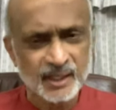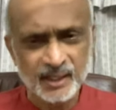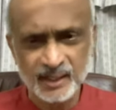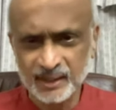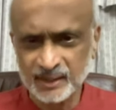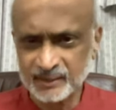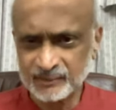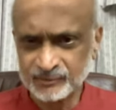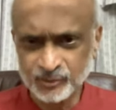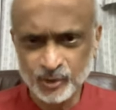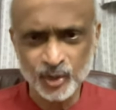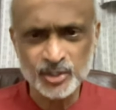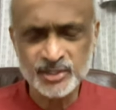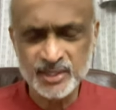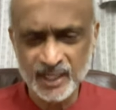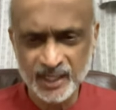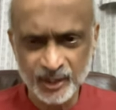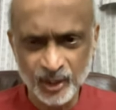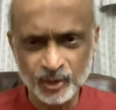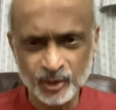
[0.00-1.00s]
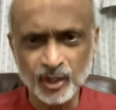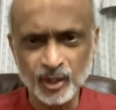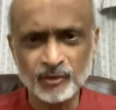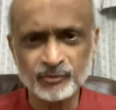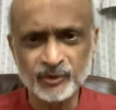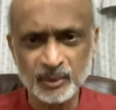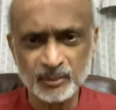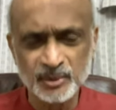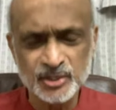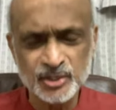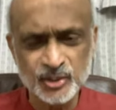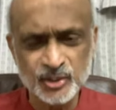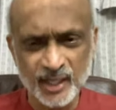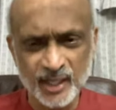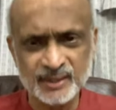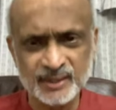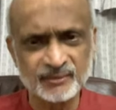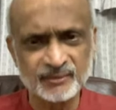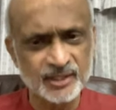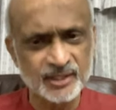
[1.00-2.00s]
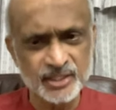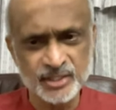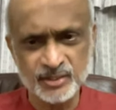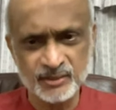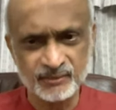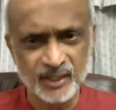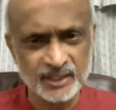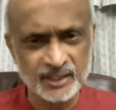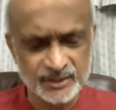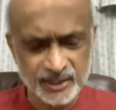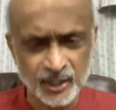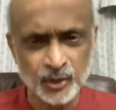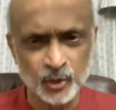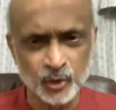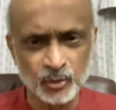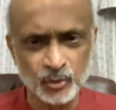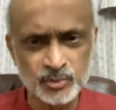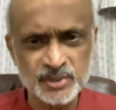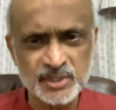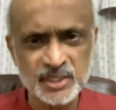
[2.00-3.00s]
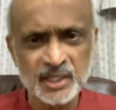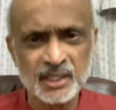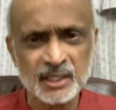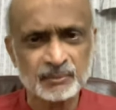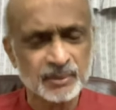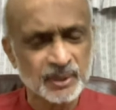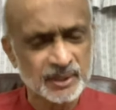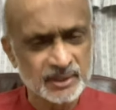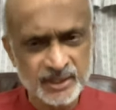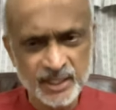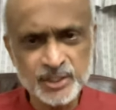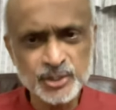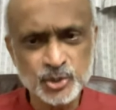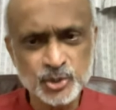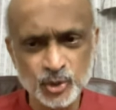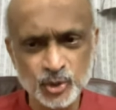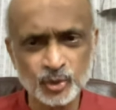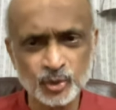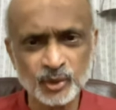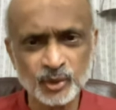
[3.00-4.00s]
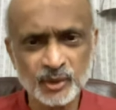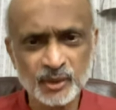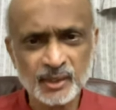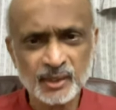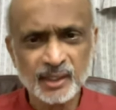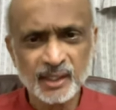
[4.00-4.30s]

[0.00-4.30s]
Uh, of course, they're not off limits to activities of other groups, but these two,